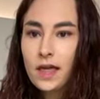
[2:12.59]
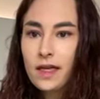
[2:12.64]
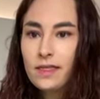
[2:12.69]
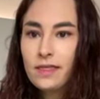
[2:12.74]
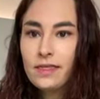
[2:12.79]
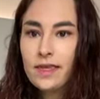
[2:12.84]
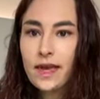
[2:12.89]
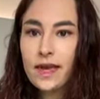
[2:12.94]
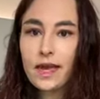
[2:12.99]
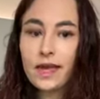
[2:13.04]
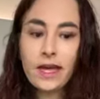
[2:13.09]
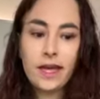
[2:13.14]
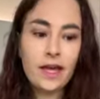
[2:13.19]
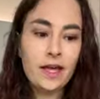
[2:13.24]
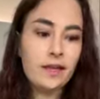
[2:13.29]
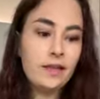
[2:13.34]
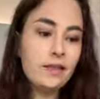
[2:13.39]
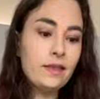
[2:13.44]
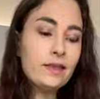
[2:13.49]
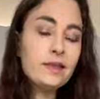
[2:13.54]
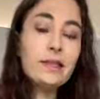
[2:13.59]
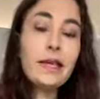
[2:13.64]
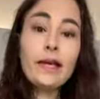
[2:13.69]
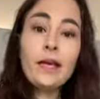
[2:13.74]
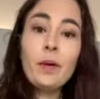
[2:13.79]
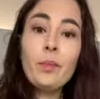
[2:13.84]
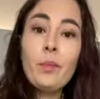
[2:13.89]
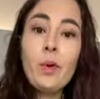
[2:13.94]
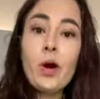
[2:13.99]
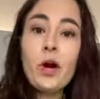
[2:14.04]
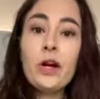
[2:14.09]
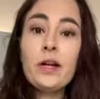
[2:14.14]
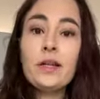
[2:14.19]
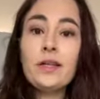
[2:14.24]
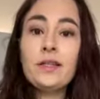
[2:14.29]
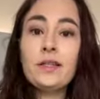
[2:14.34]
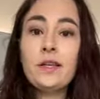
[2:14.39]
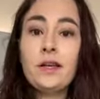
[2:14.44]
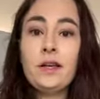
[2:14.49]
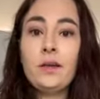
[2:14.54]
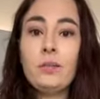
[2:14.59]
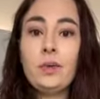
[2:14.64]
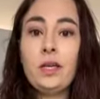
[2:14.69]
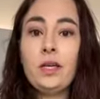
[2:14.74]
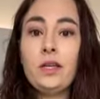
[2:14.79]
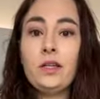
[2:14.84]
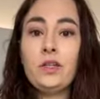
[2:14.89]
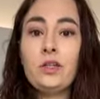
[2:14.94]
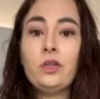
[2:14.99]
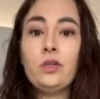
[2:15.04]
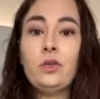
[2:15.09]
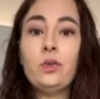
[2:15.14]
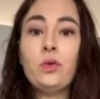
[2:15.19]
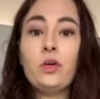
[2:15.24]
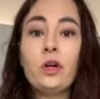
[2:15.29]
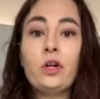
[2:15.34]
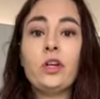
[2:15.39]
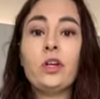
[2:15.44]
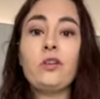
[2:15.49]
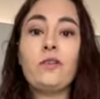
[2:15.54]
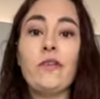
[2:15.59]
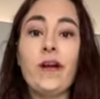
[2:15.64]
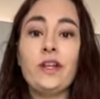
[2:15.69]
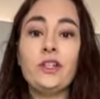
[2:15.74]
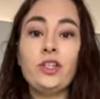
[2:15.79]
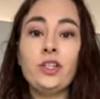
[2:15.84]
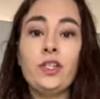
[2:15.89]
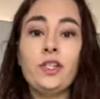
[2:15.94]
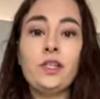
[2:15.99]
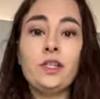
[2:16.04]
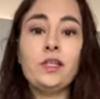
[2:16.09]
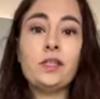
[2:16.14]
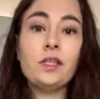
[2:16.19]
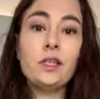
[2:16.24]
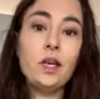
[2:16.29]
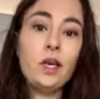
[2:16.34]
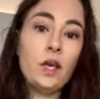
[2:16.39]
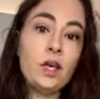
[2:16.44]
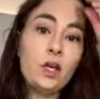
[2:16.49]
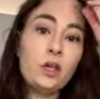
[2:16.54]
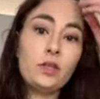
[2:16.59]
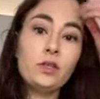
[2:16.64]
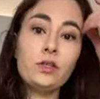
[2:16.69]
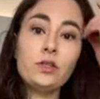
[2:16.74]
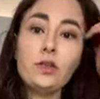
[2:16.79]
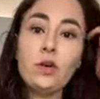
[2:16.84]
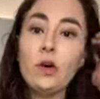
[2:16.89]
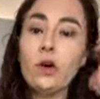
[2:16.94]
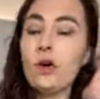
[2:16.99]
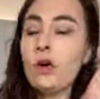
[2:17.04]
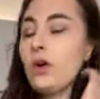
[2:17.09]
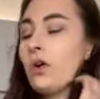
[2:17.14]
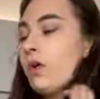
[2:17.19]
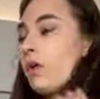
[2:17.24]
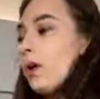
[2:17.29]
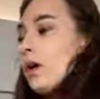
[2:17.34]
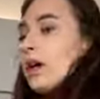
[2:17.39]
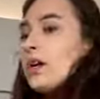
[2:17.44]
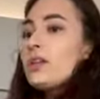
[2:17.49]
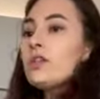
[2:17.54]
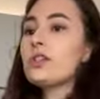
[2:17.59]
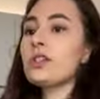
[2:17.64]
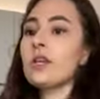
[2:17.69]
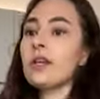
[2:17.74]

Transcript: Then the second part is gonna be to cook your veggies. So just get